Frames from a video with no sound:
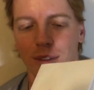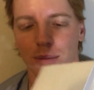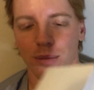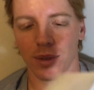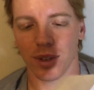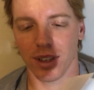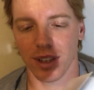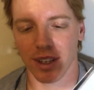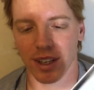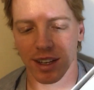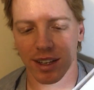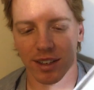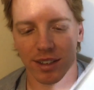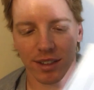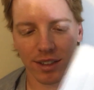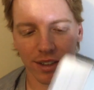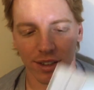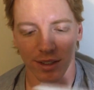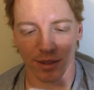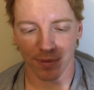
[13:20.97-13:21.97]
But I
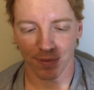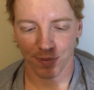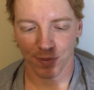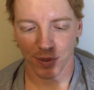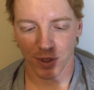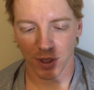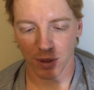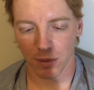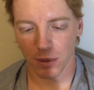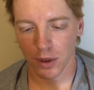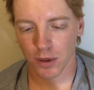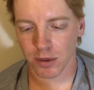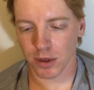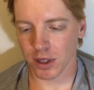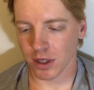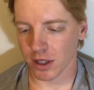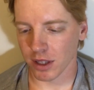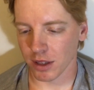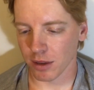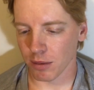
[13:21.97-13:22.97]
don't know. Sometimes
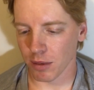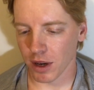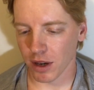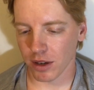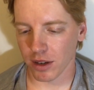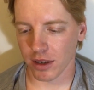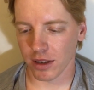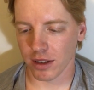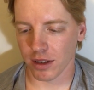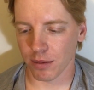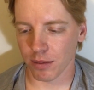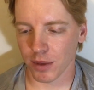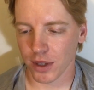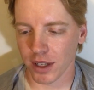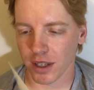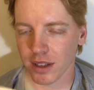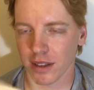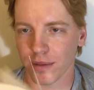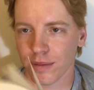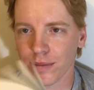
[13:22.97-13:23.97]
I think about it and I'm
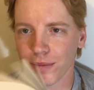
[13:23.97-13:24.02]
like,